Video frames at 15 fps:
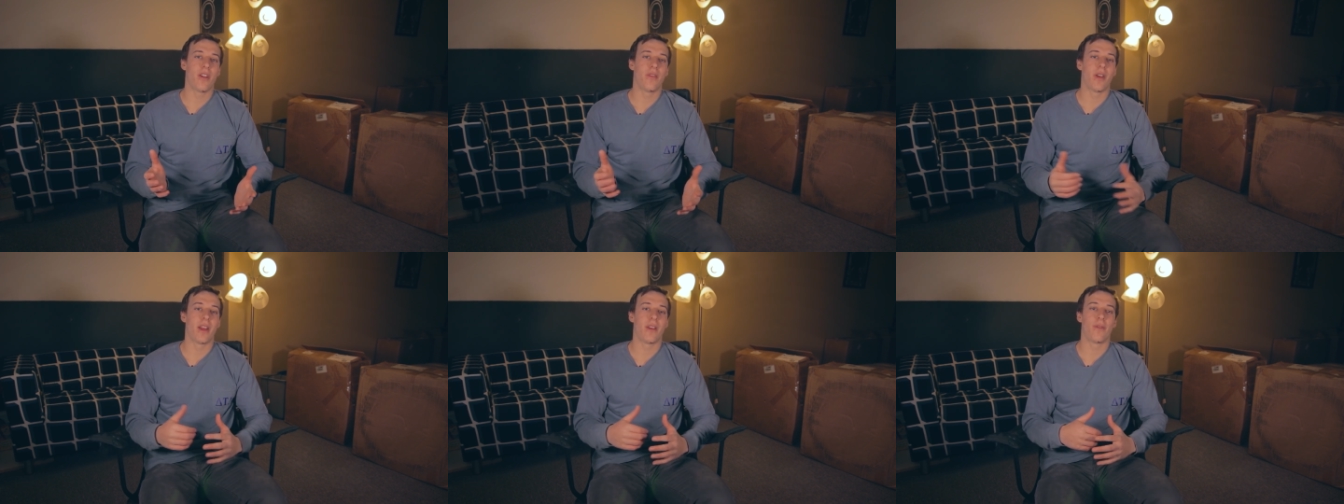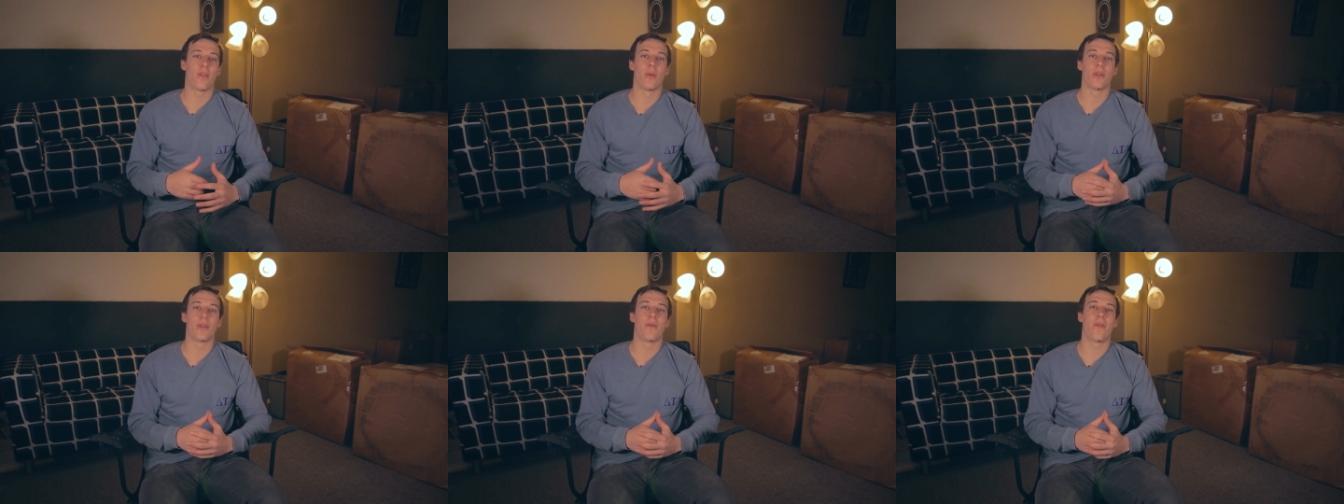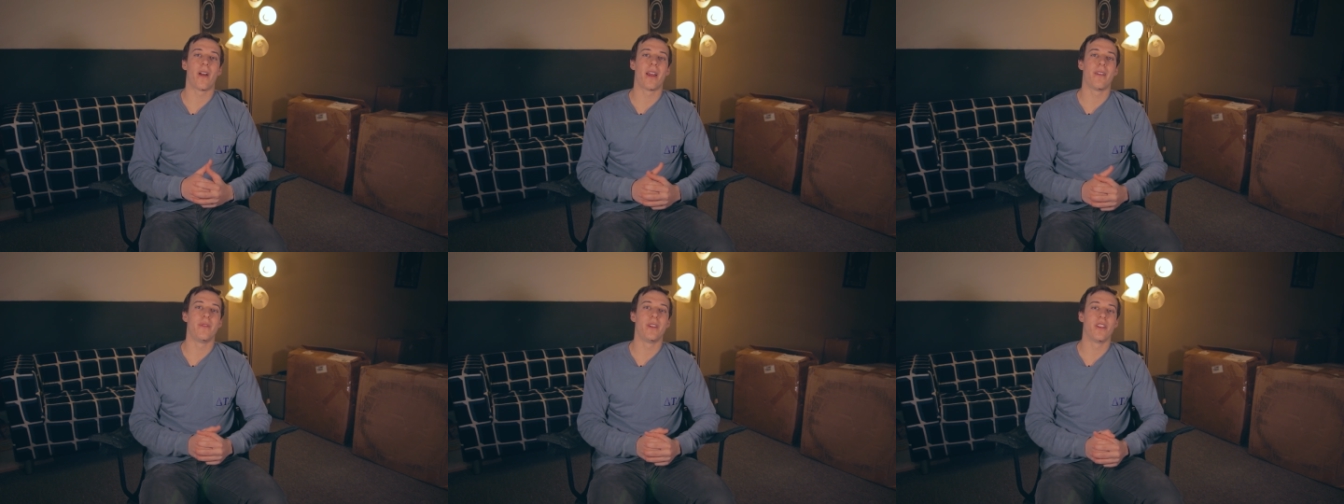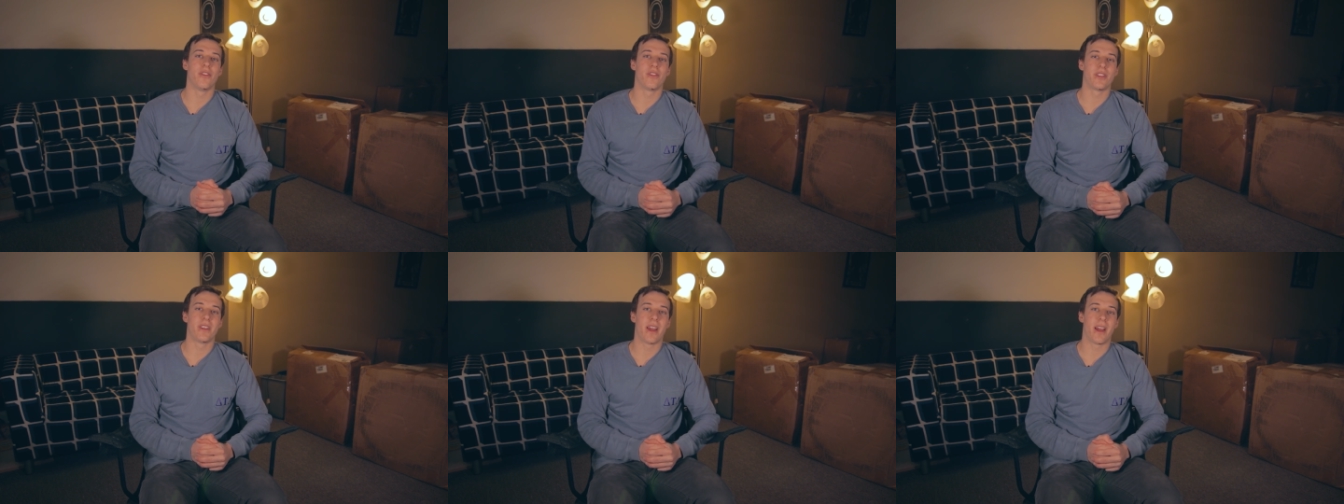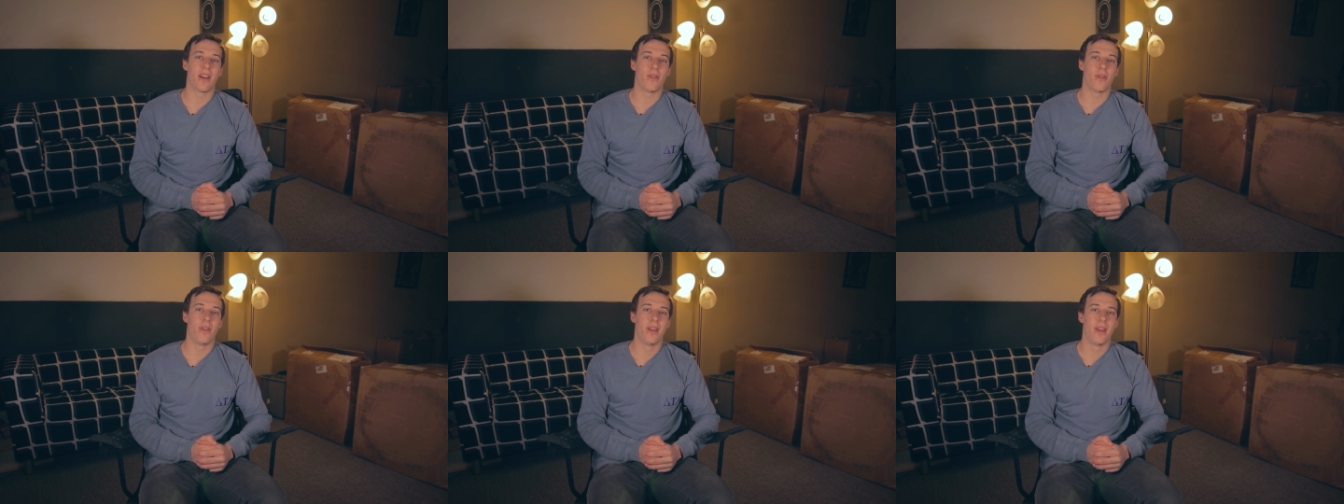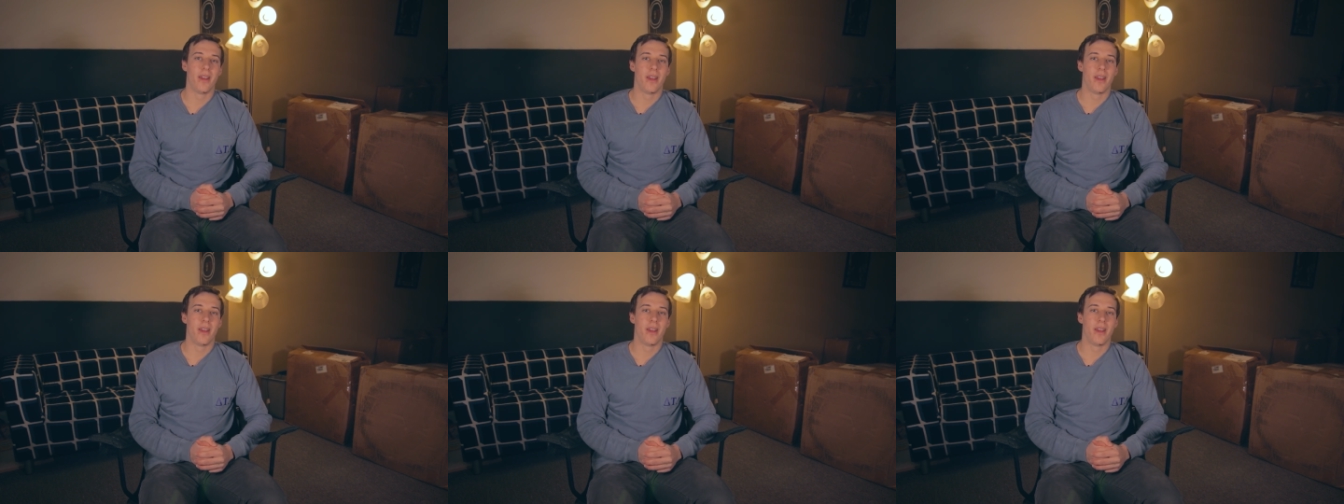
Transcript: I've had it for almost five years now.